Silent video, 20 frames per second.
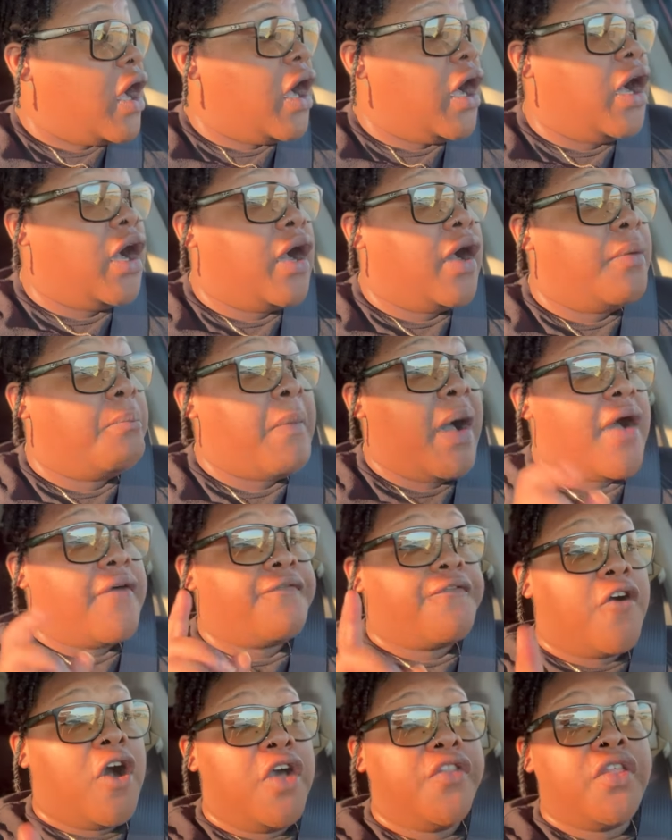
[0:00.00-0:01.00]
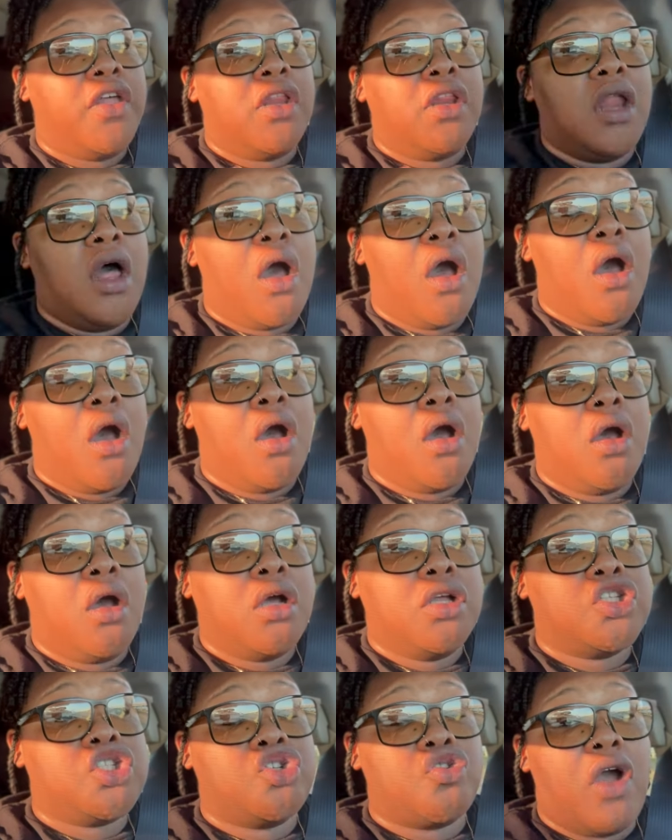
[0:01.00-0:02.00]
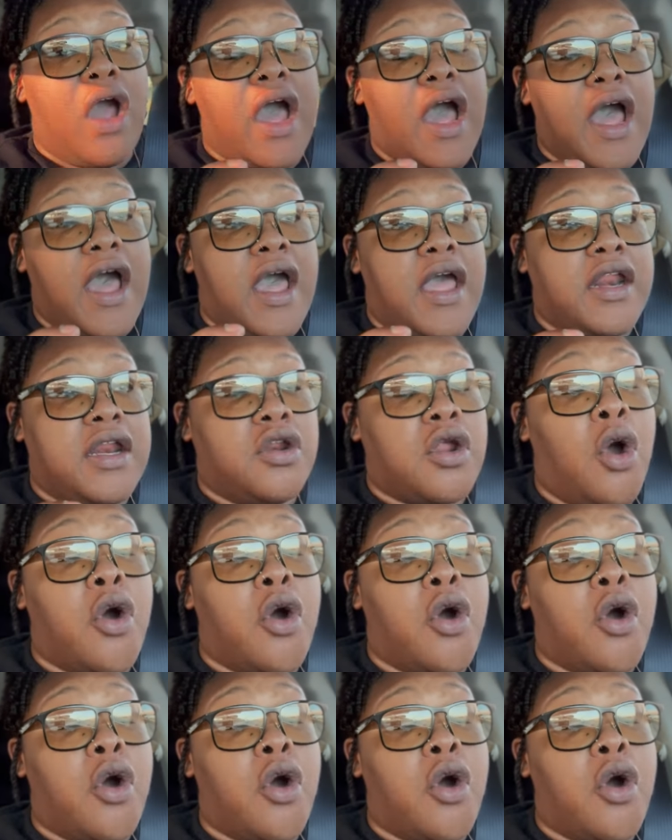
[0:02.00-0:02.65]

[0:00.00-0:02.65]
Uh, my father-in-law tried,